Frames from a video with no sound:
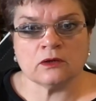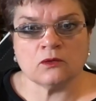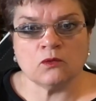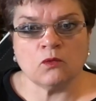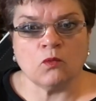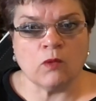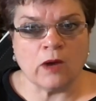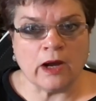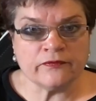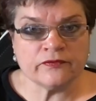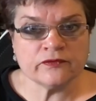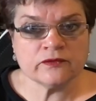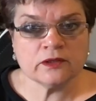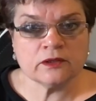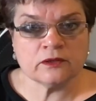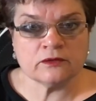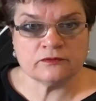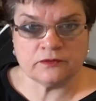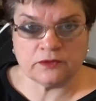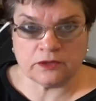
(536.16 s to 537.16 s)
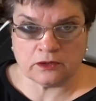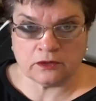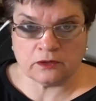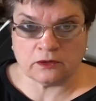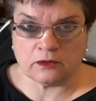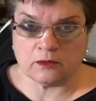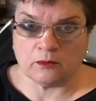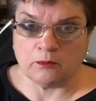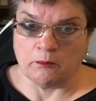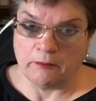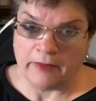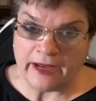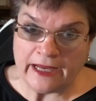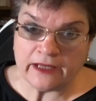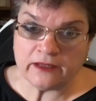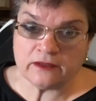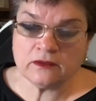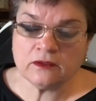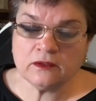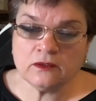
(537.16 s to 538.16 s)
one of the
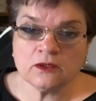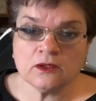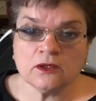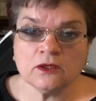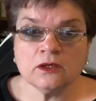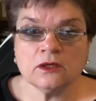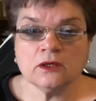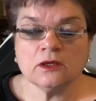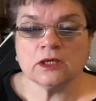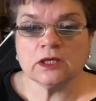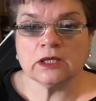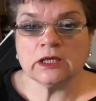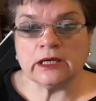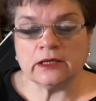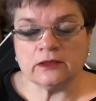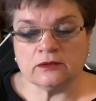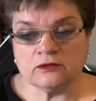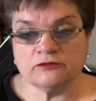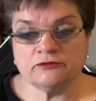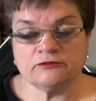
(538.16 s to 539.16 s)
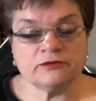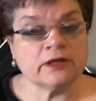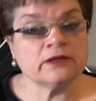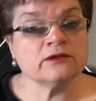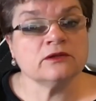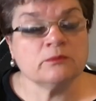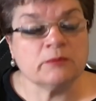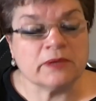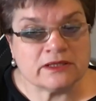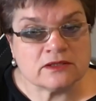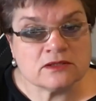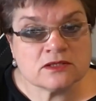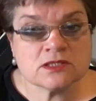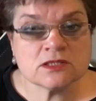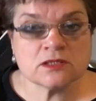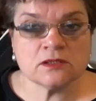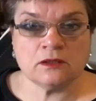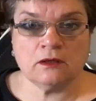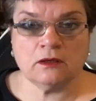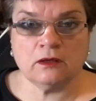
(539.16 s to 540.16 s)
main kind of
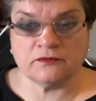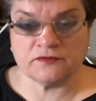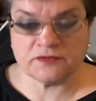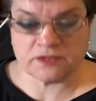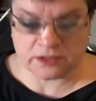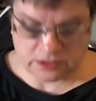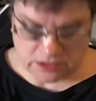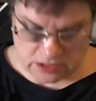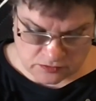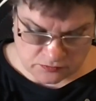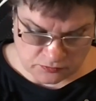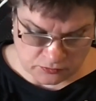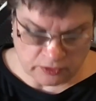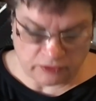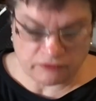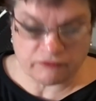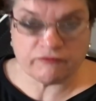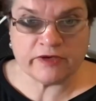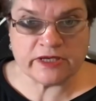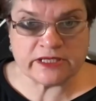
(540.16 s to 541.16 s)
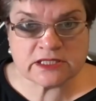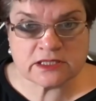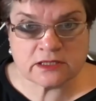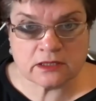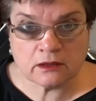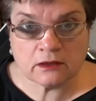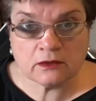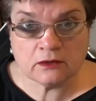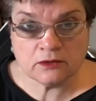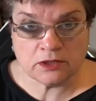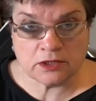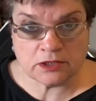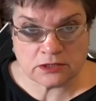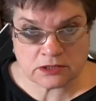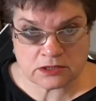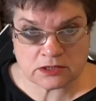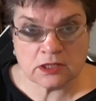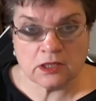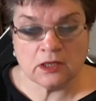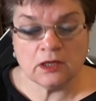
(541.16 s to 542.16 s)
fundamentals of successful investing
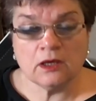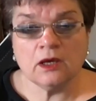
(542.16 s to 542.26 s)
is